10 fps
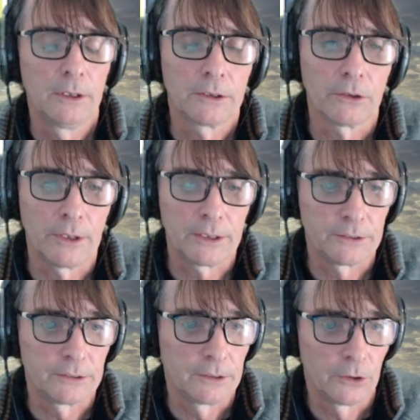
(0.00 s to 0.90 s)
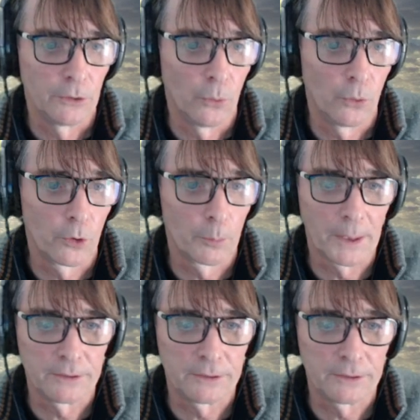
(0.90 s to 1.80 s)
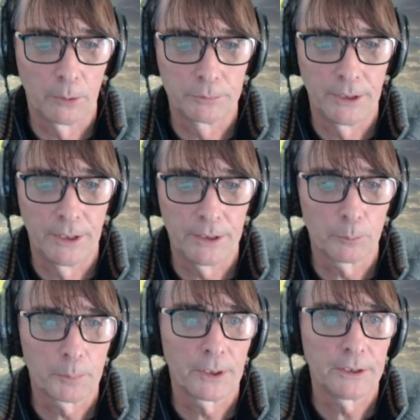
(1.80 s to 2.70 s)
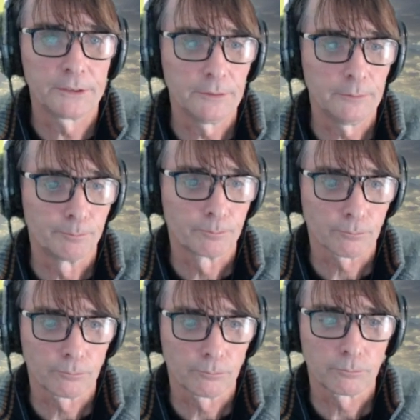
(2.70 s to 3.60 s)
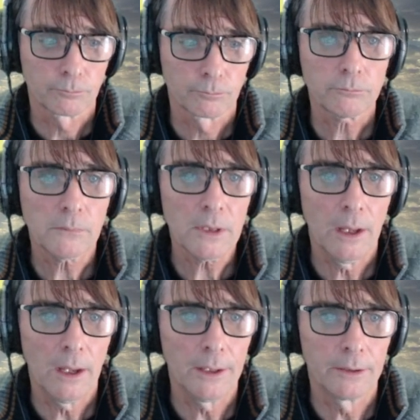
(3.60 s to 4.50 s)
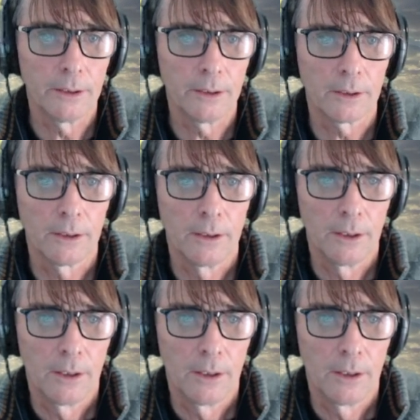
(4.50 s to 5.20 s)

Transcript: So that is, the OR operation becomes an AND operation, and the